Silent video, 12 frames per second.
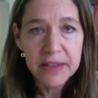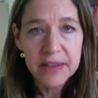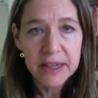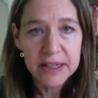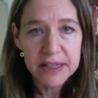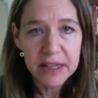that
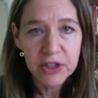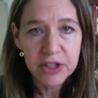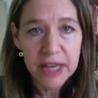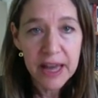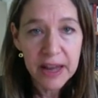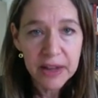
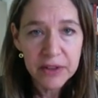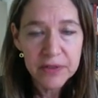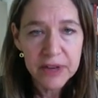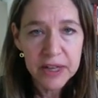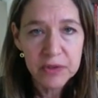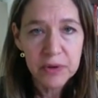essentially
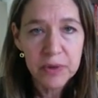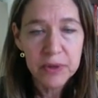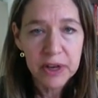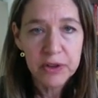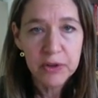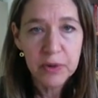elevates what would
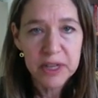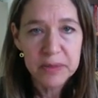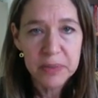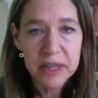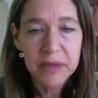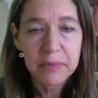otherwise
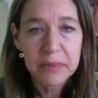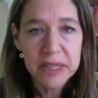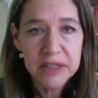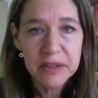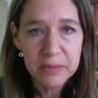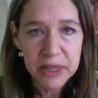be the
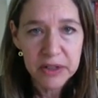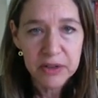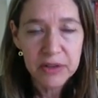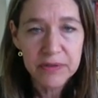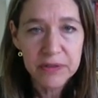misdemeanor of